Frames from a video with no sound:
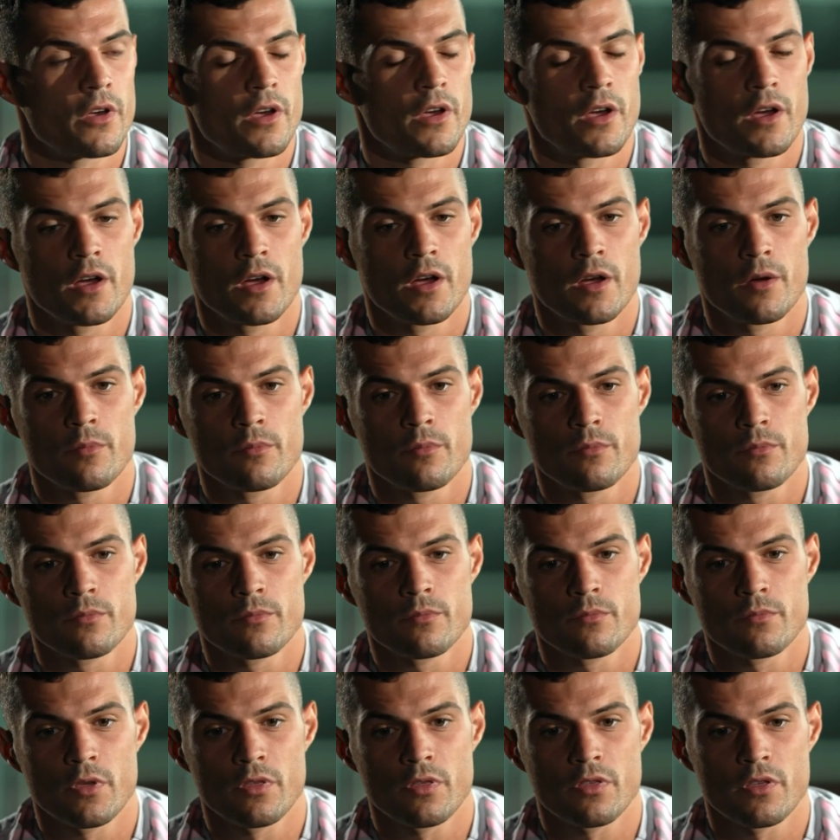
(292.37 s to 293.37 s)

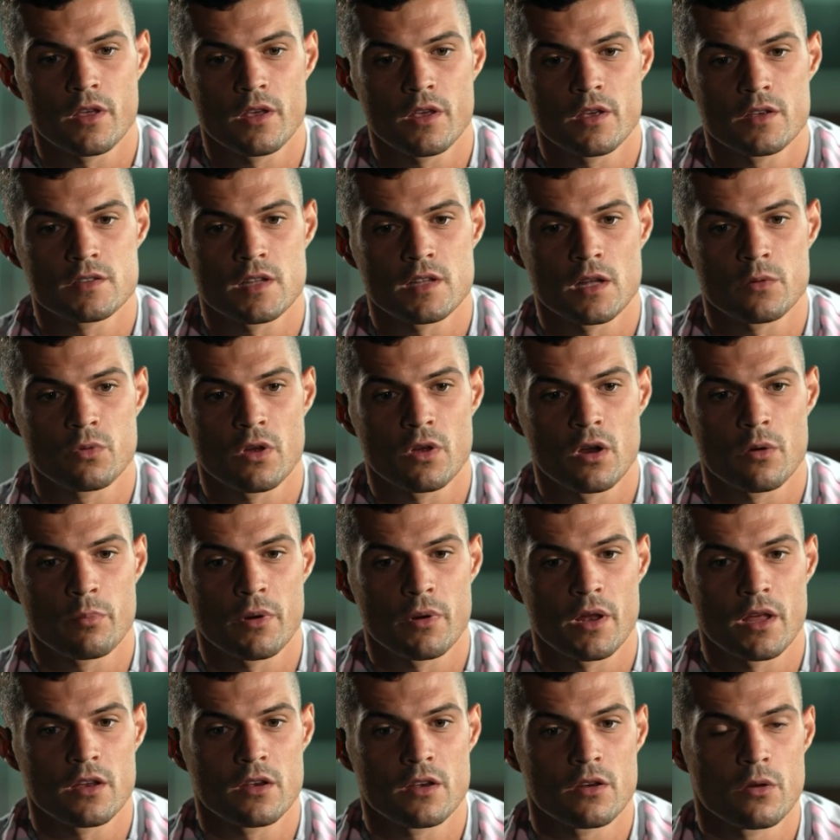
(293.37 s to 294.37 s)
The thing is that we are
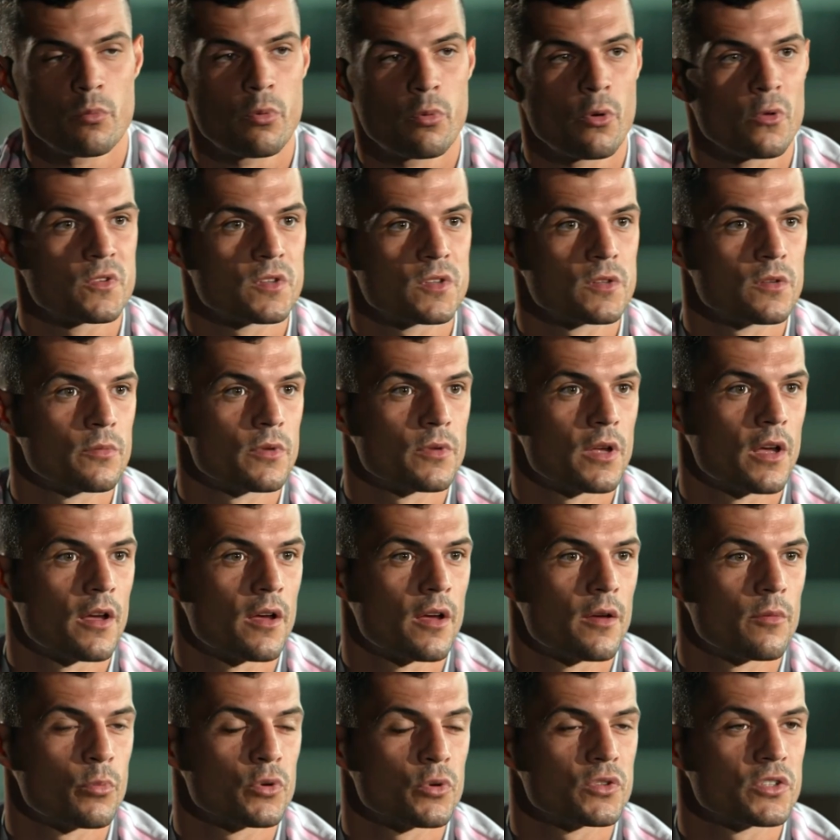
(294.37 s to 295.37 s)
playing in a
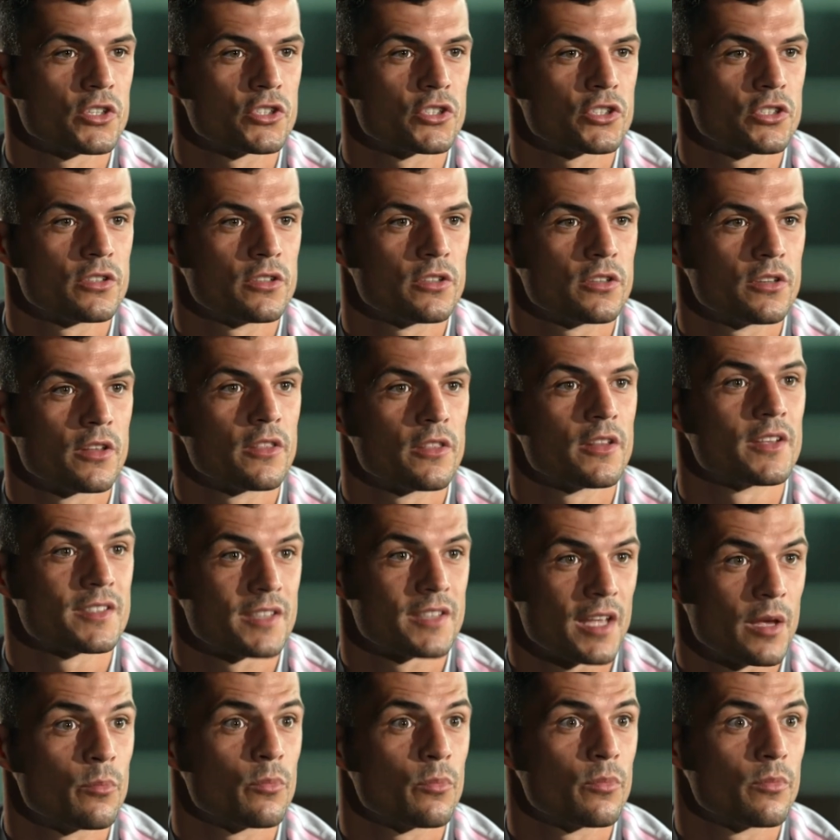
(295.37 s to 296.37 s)
position, in the
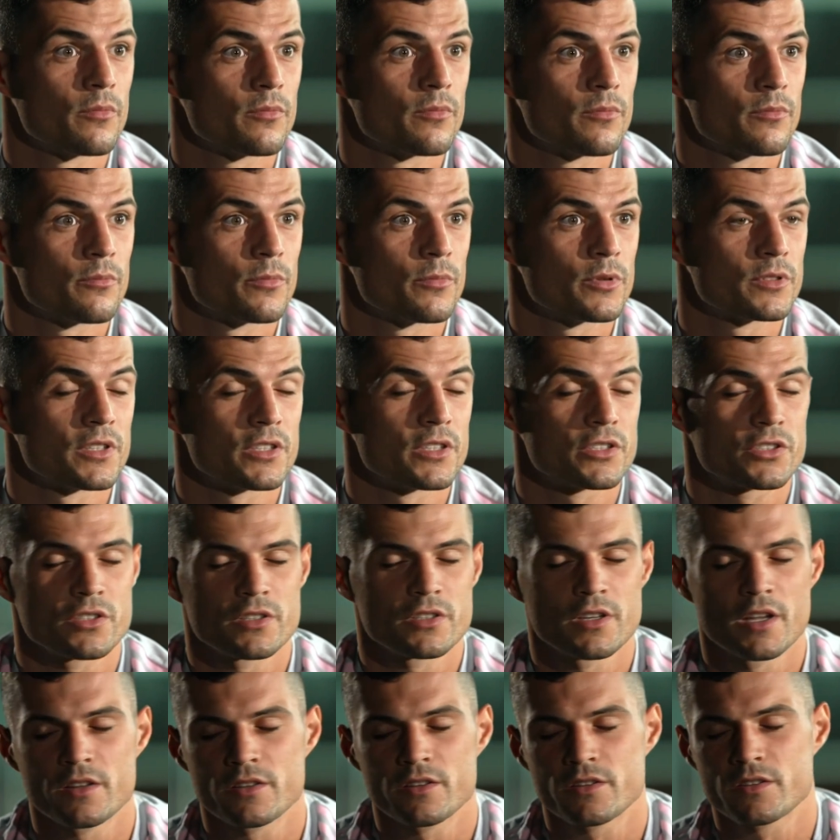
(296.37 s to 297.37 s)
same
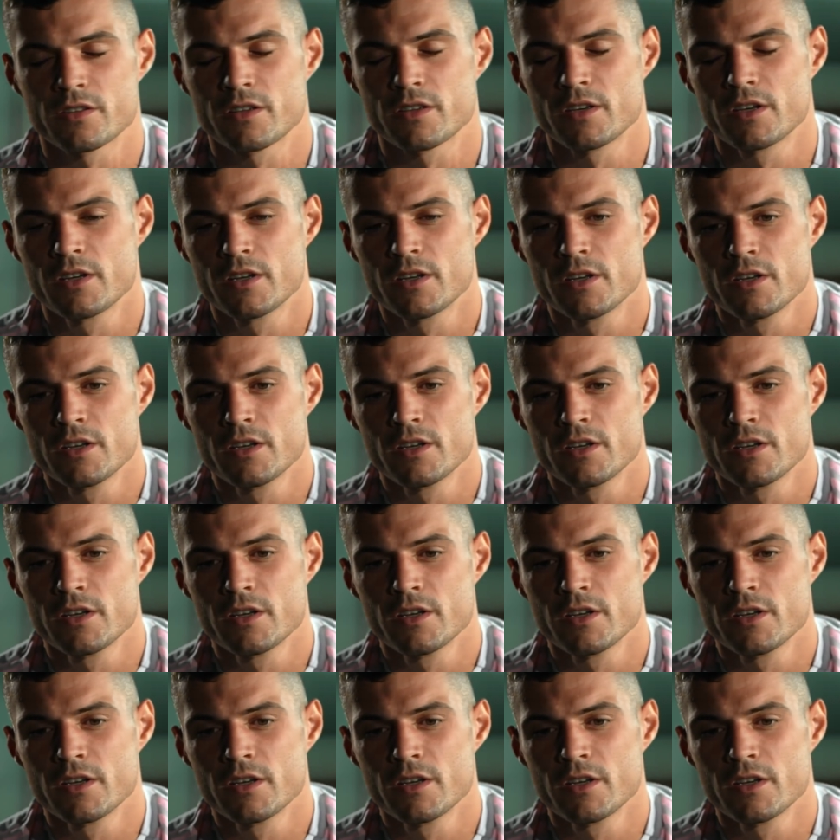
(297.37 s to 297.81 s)
position, and